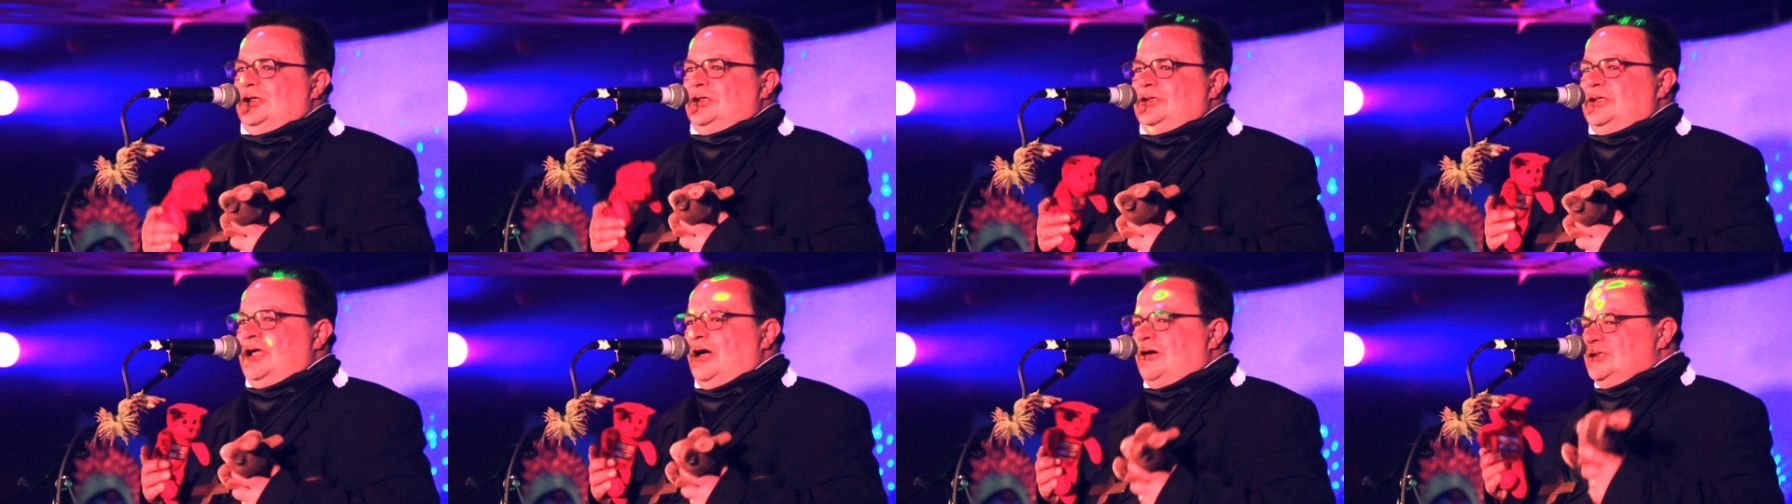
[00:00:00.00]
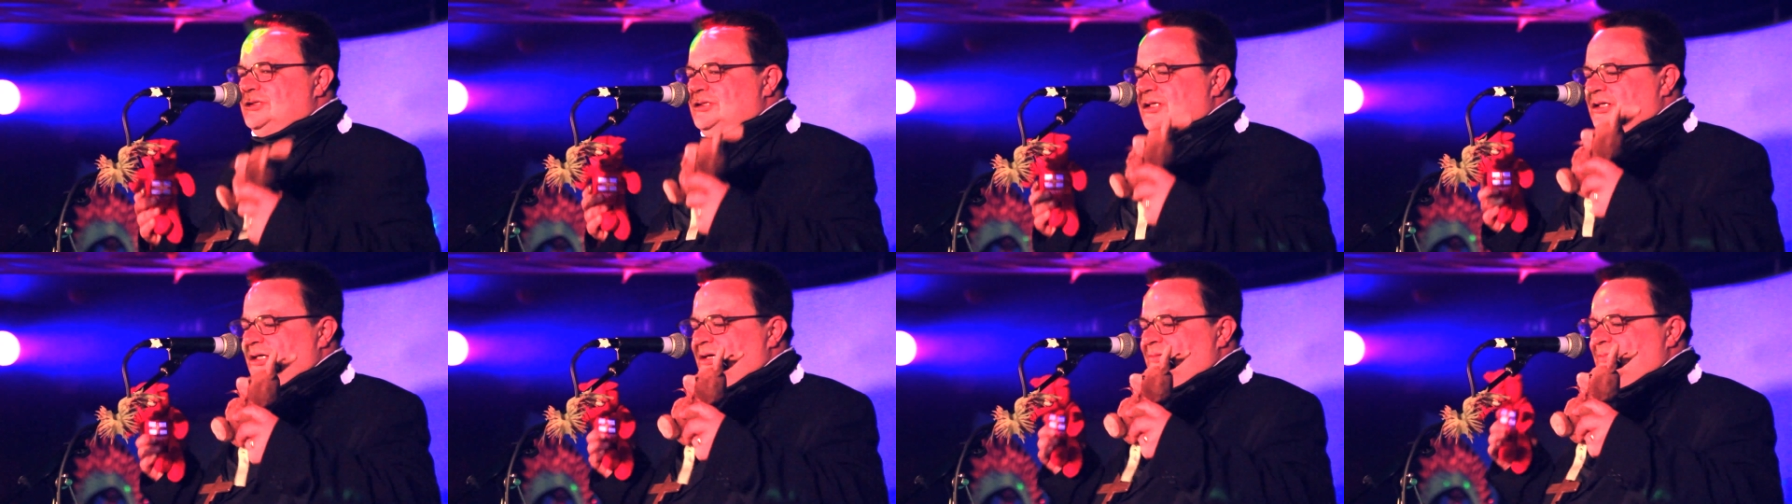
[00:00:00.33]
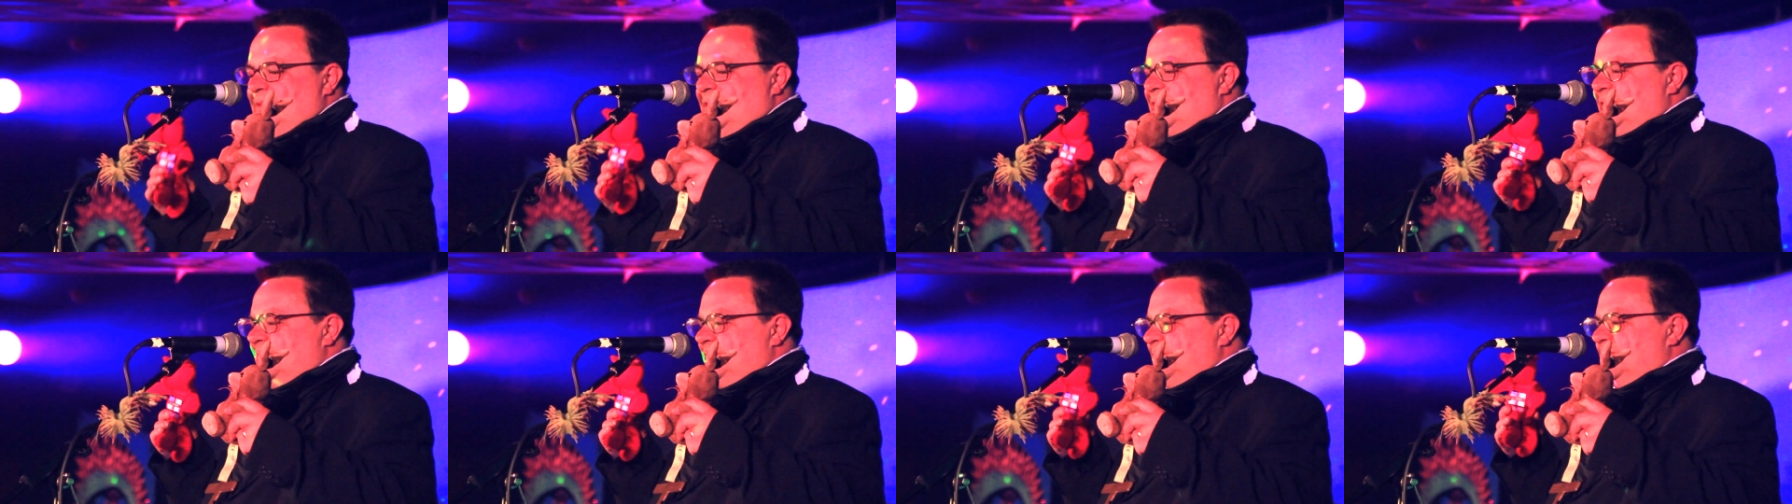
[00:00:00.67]
No, I was thinking
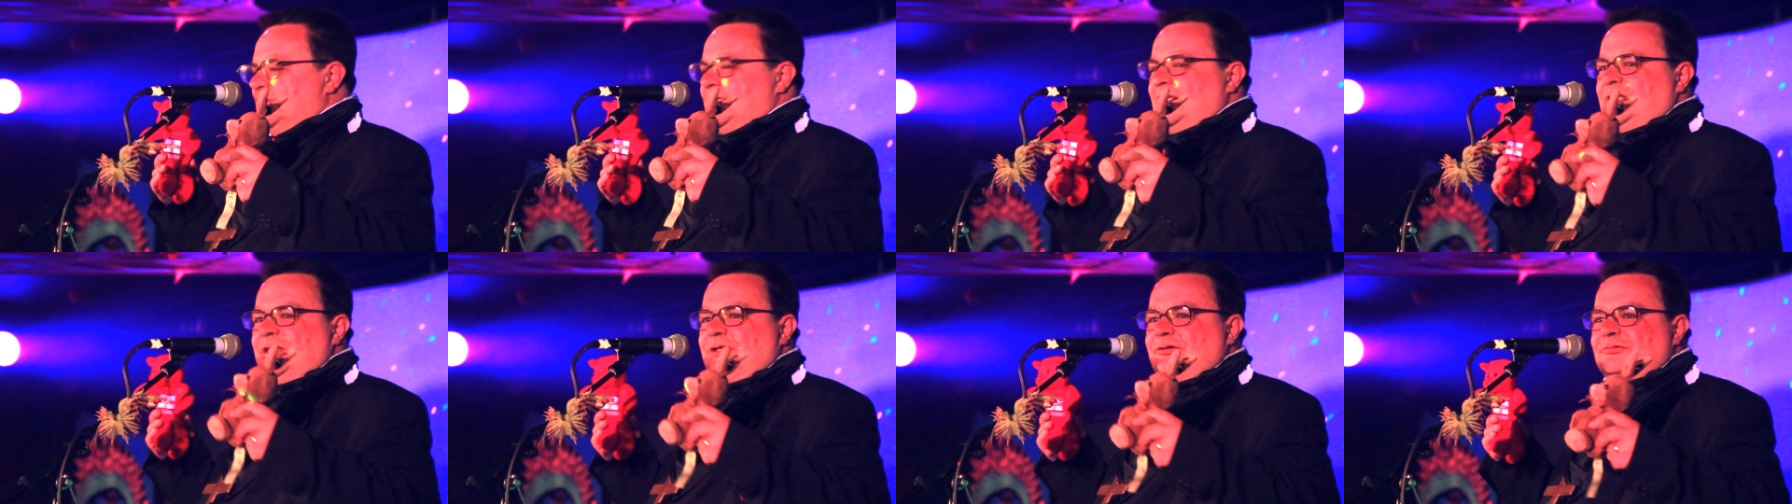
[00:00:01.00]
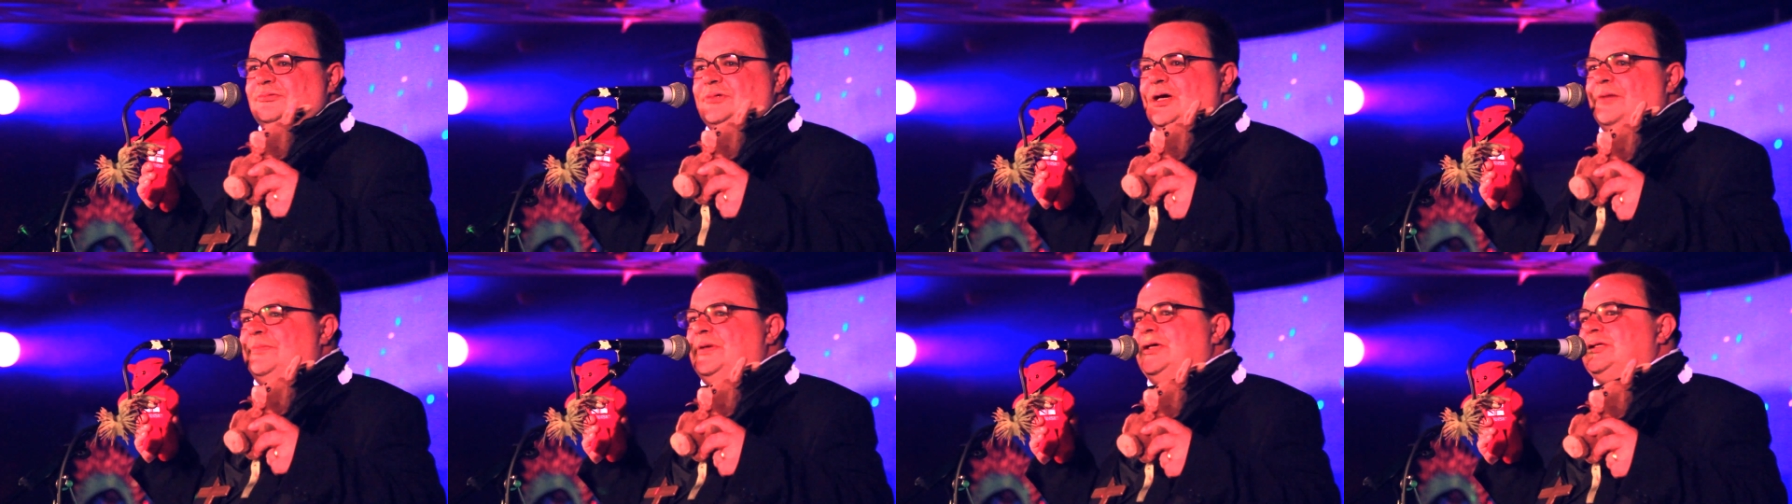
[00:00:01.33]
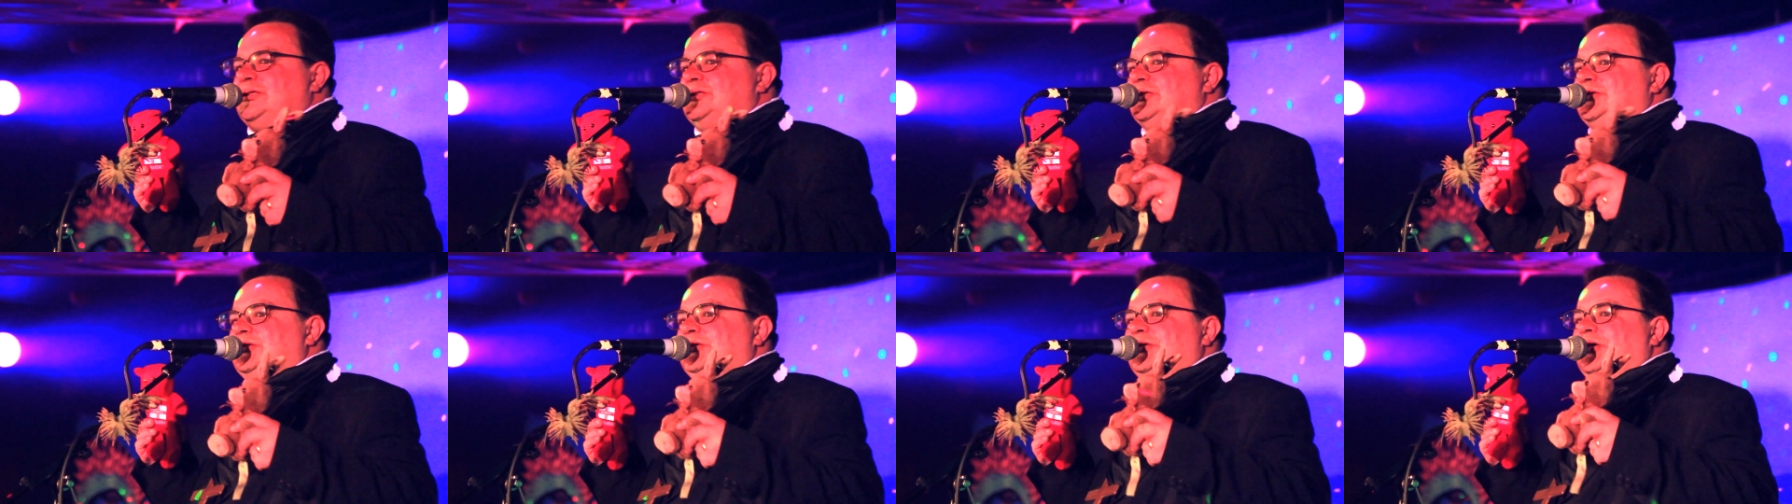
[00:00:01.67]
of the little rabbit